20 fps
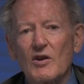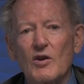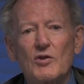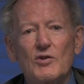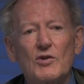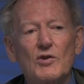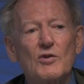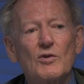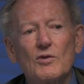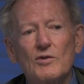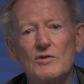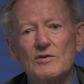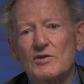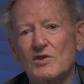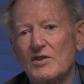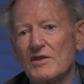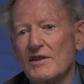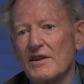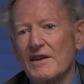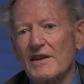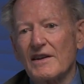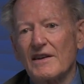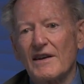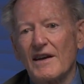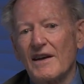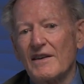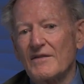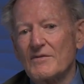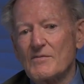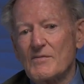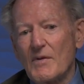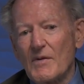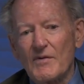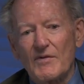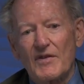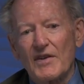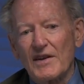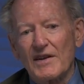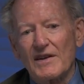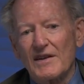hugely, and
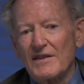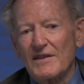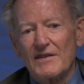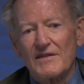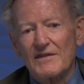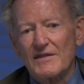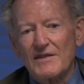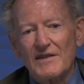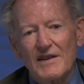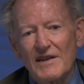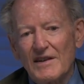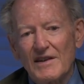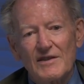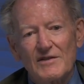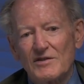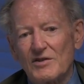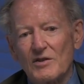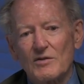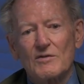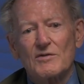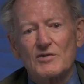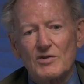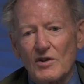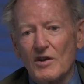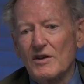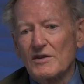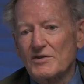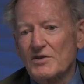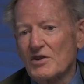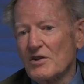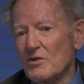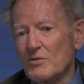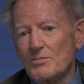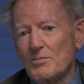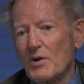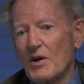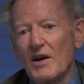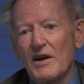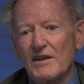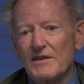the Jews also
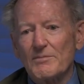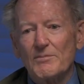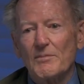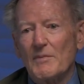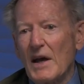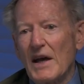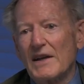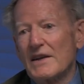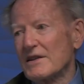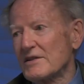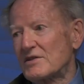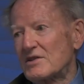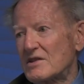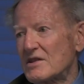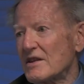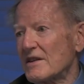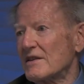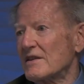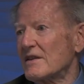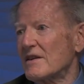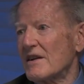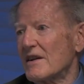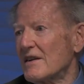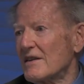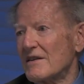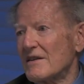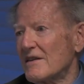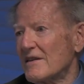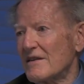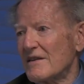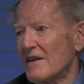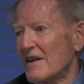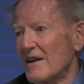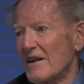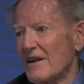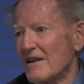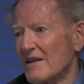brought medicine and